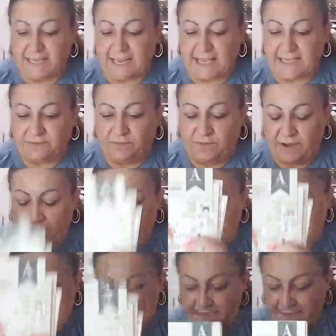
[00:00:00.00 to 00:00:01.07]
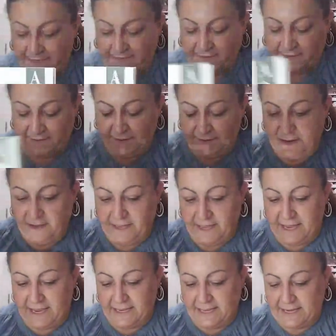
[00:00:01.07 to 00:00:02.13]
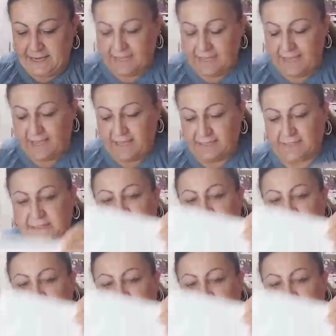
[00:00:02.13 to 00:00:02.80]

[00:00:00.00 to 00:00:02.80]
the last one on that. And then it has...